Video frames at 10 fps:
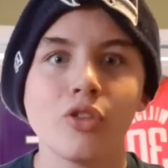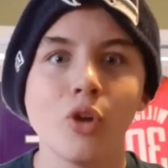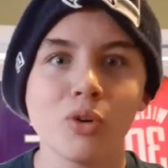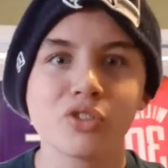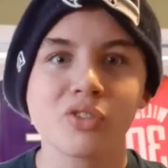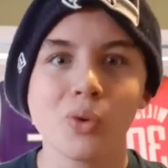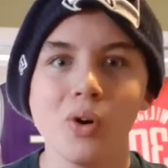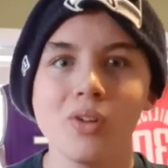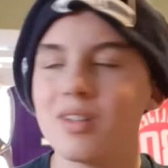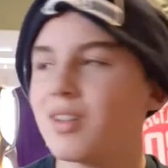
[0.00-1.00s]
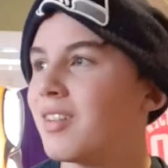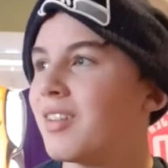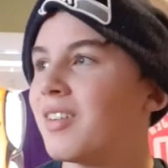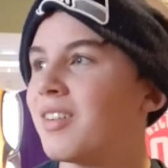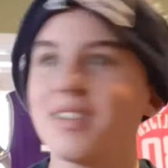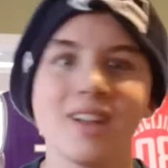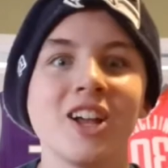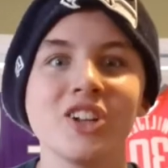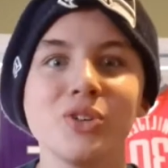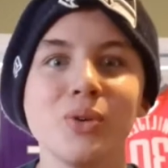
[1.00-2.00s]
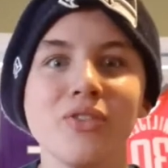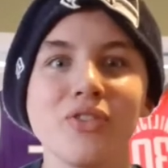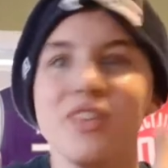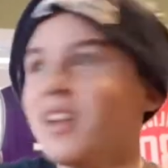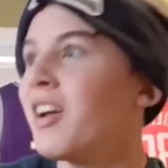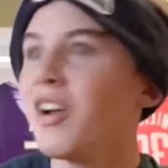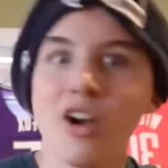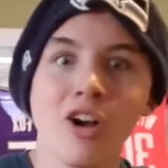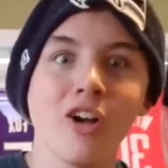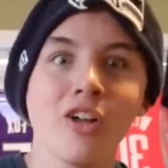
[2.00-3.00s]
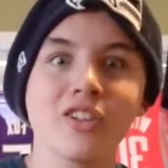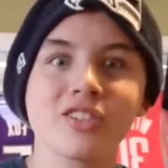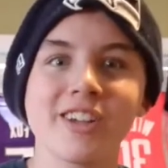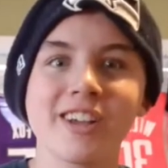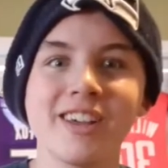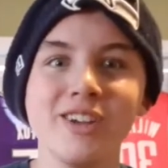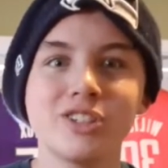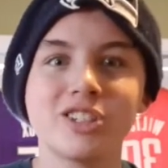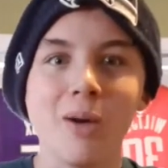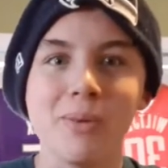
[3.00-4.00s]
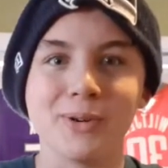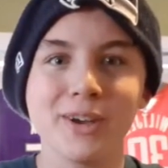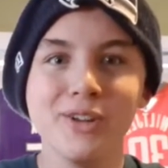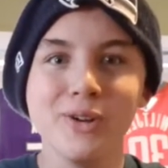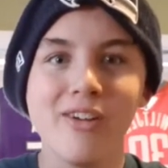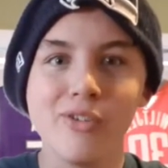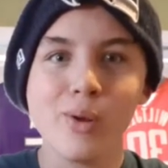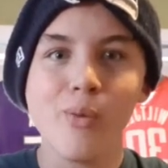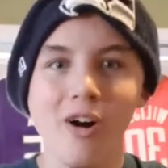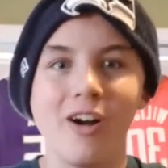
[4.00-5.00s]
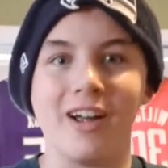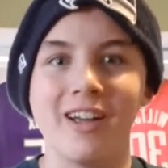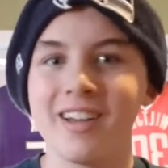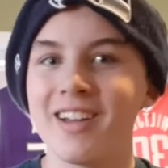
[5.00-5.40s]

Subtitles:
No more school? Dude, this is like a huge summer. We can do whatever we want.